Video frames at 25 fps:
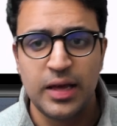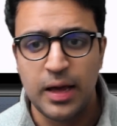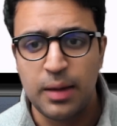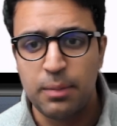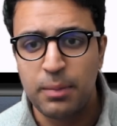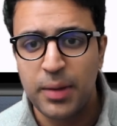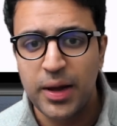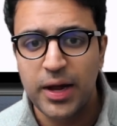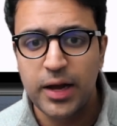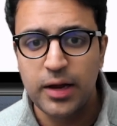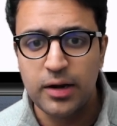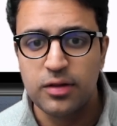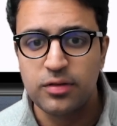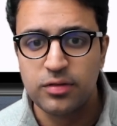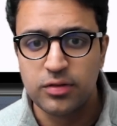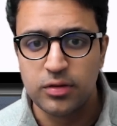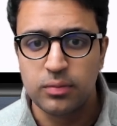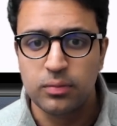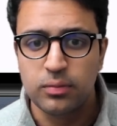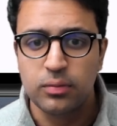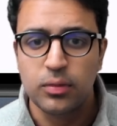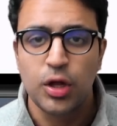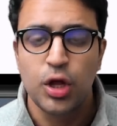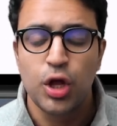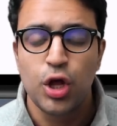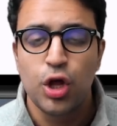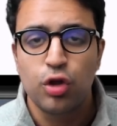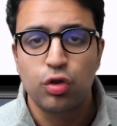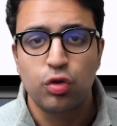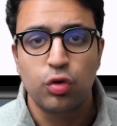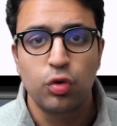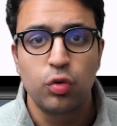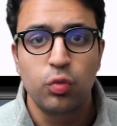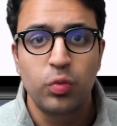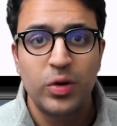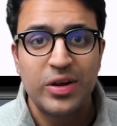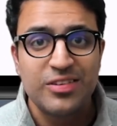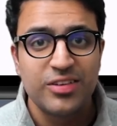a mechanism
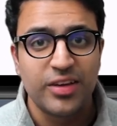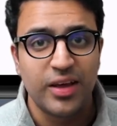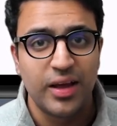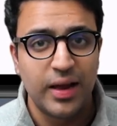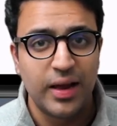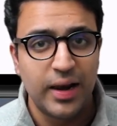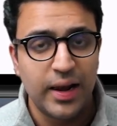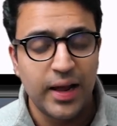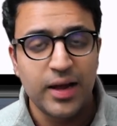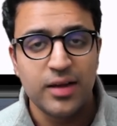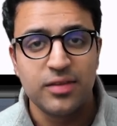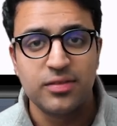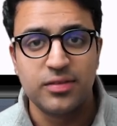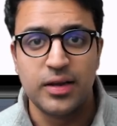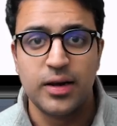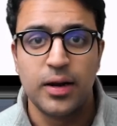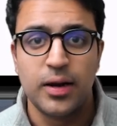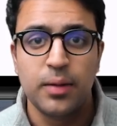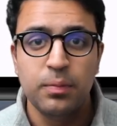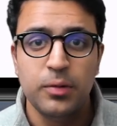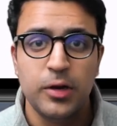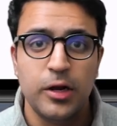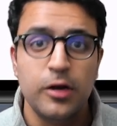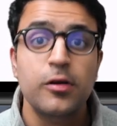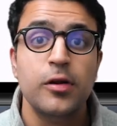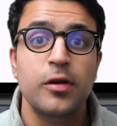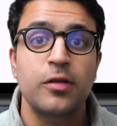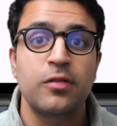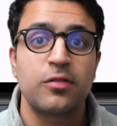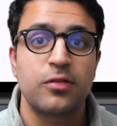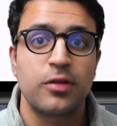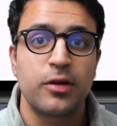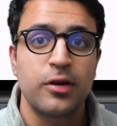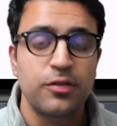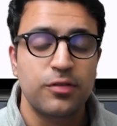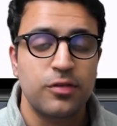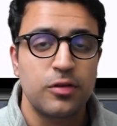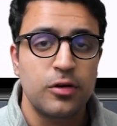through which a class can update its
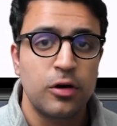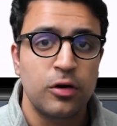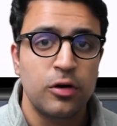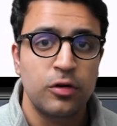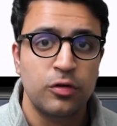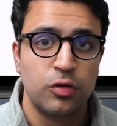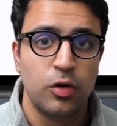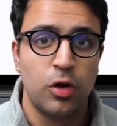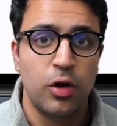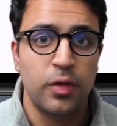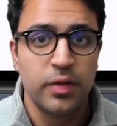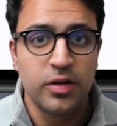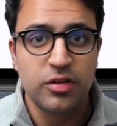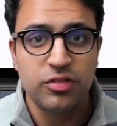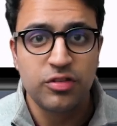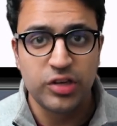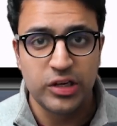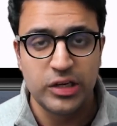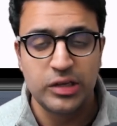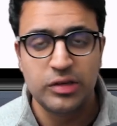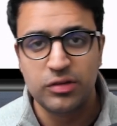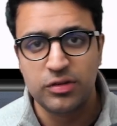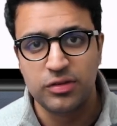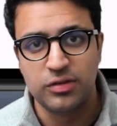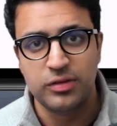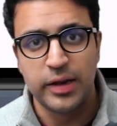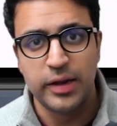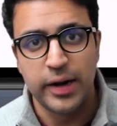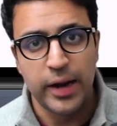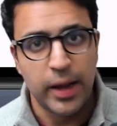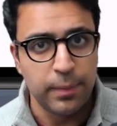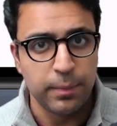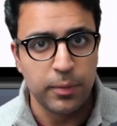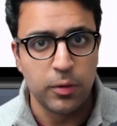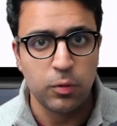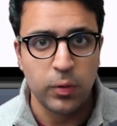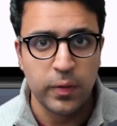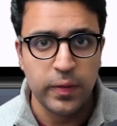listeners on the changes that
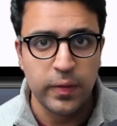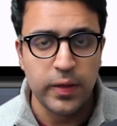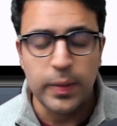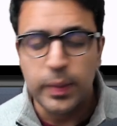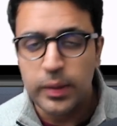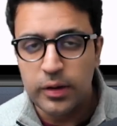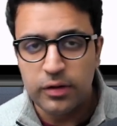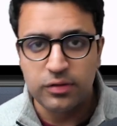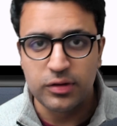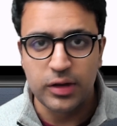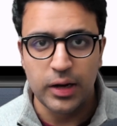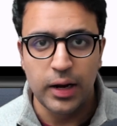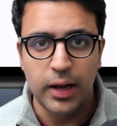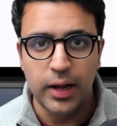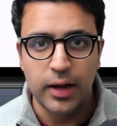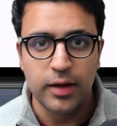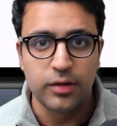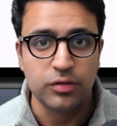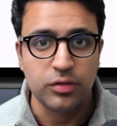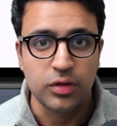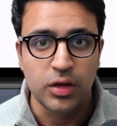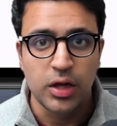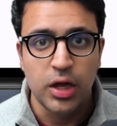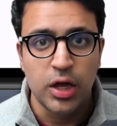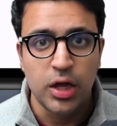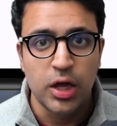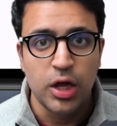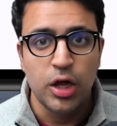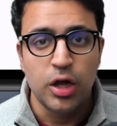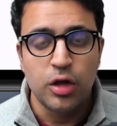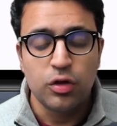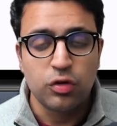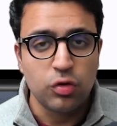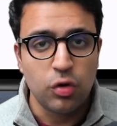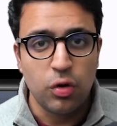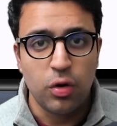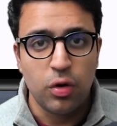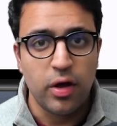happen within this class.
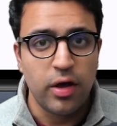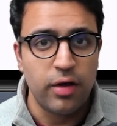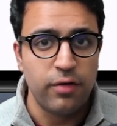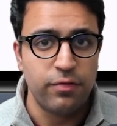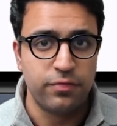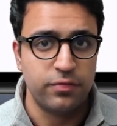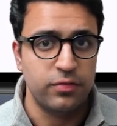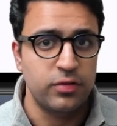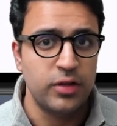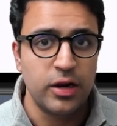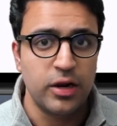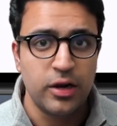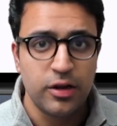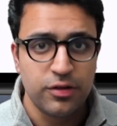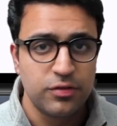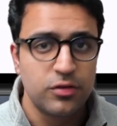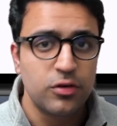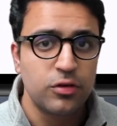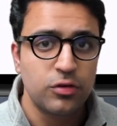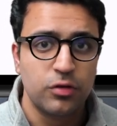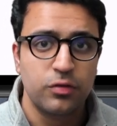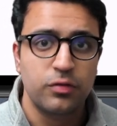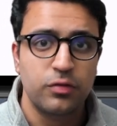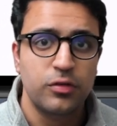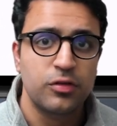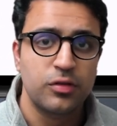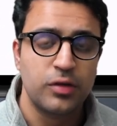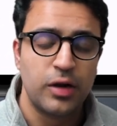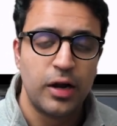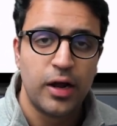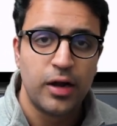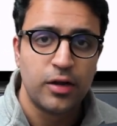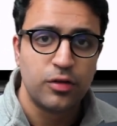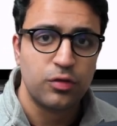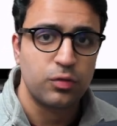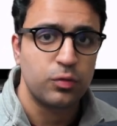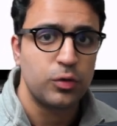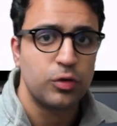So if the listeners of this
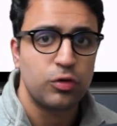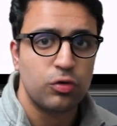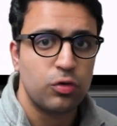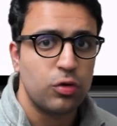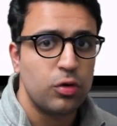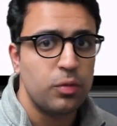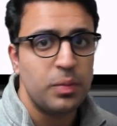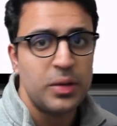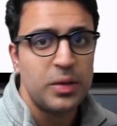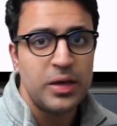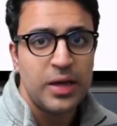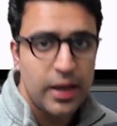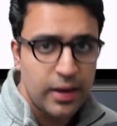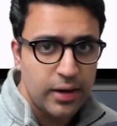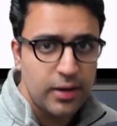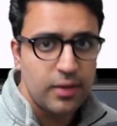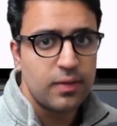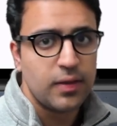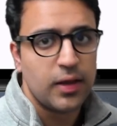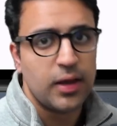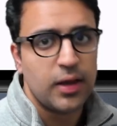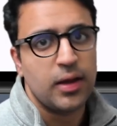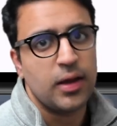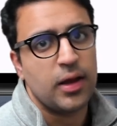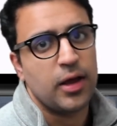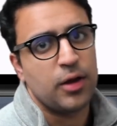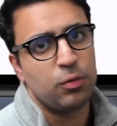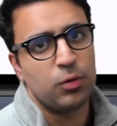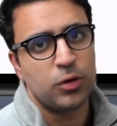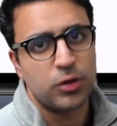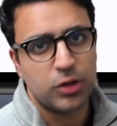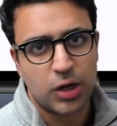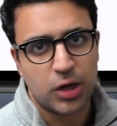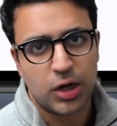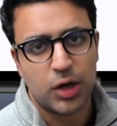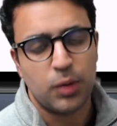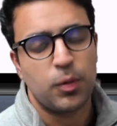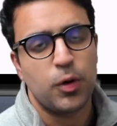class, which could be anything, and we'll
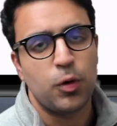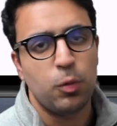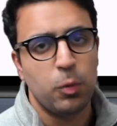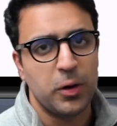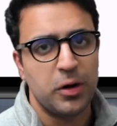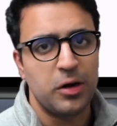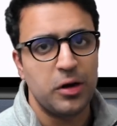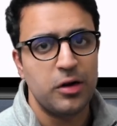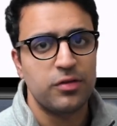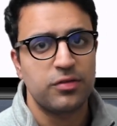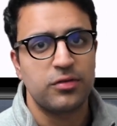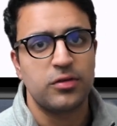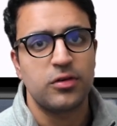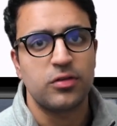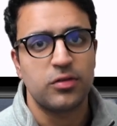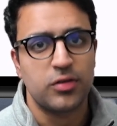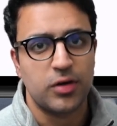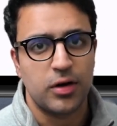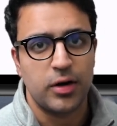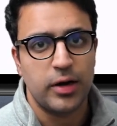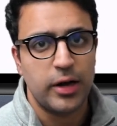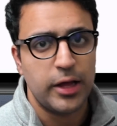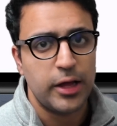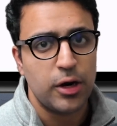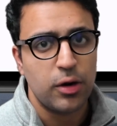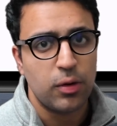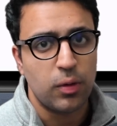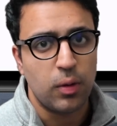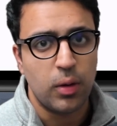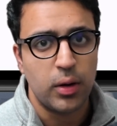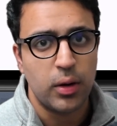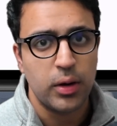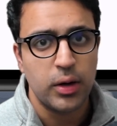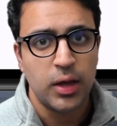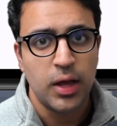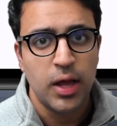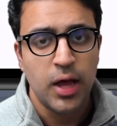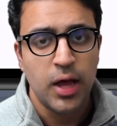talk about what listeners are later on,